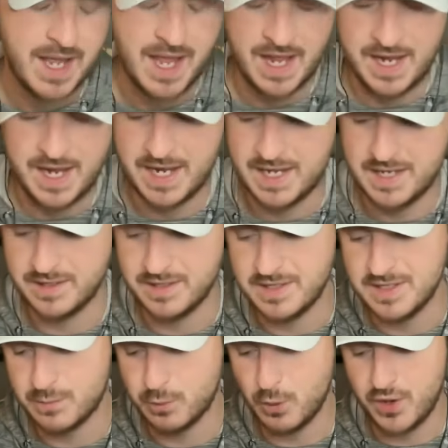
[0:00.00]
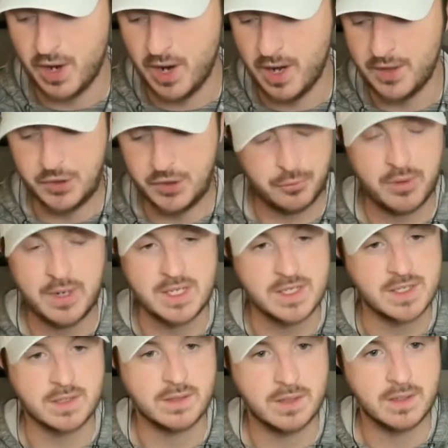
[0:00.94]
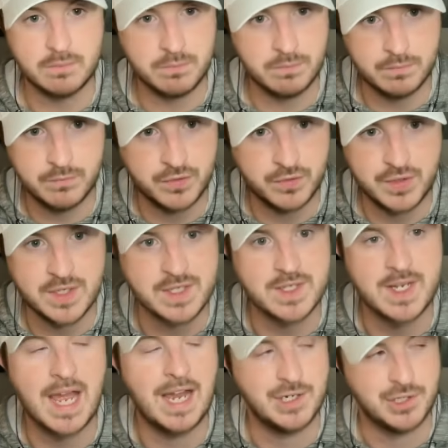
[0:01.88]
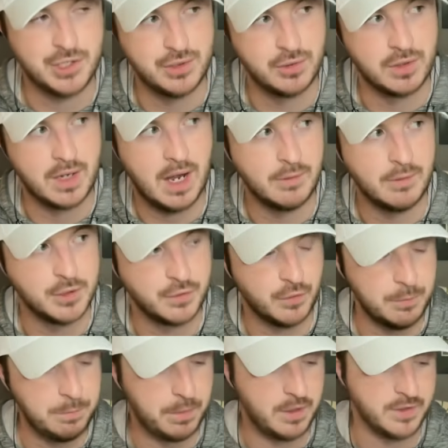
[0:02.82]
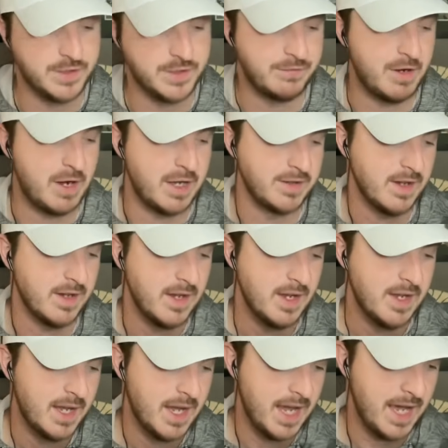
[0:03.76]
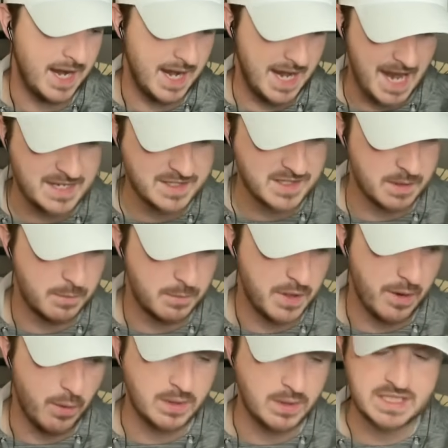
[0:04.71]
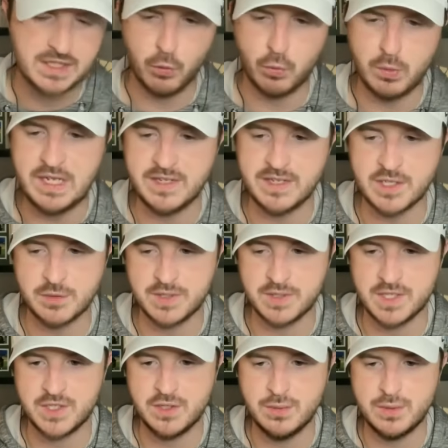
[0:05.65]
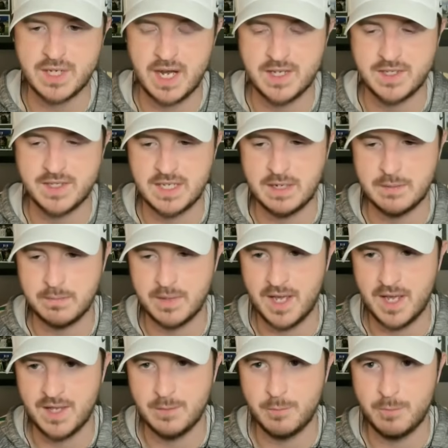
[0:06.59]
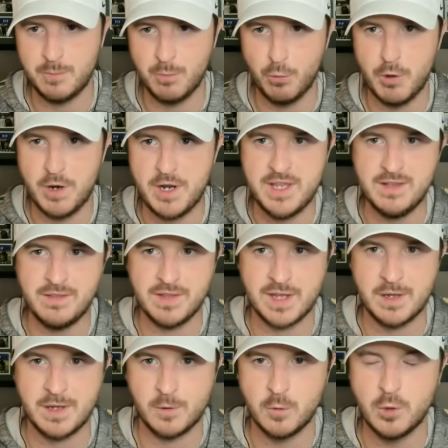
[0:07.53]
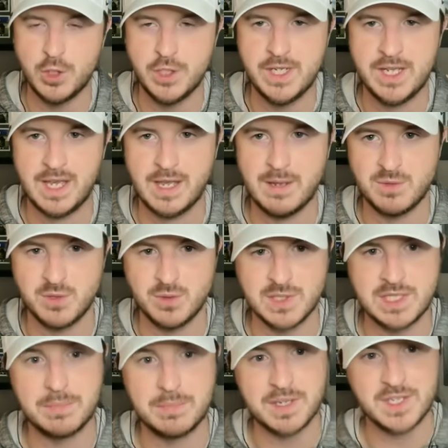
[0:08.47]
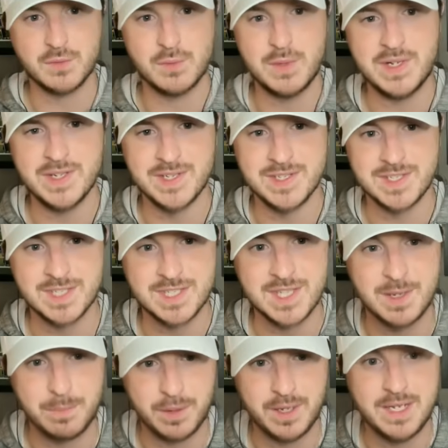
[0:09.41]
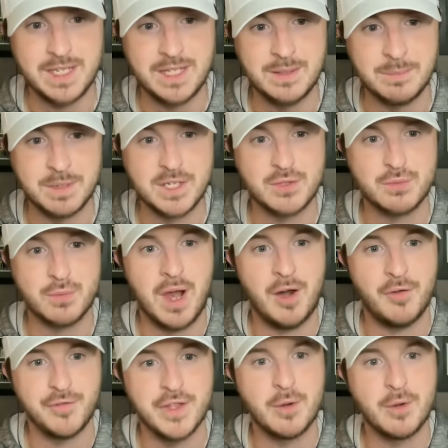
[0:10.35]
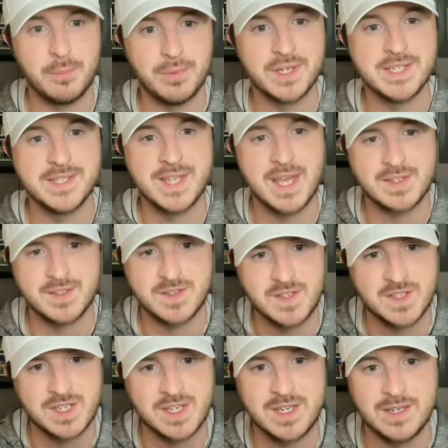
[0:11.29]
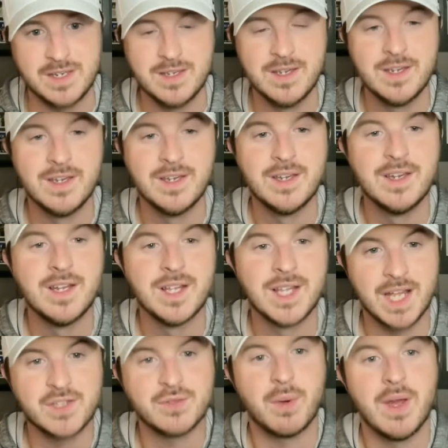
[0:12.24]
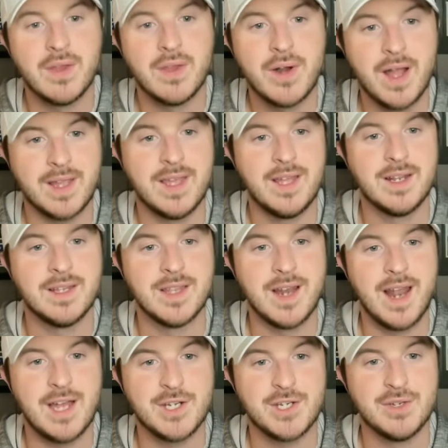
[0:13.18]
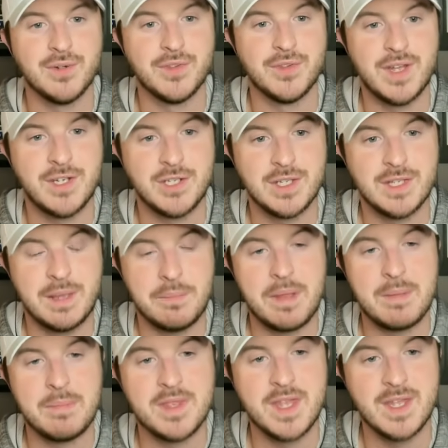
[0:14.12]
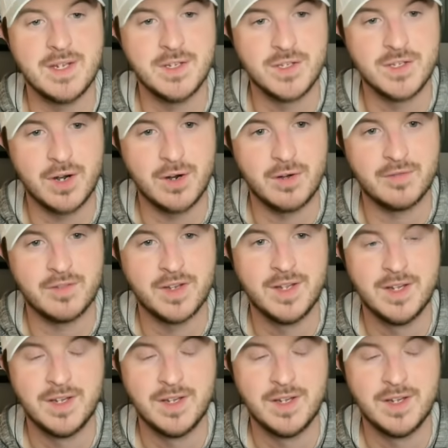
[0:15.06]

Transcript: and he's with On Threes, this national college football savant. And I asked him, you know, what's the weakness with this Utah team? And what the conclusion he came to is the biggest weakness is they play in the Big 12. They don't play in the SEC. That's why they're not getting the national attention that maybe they deserve.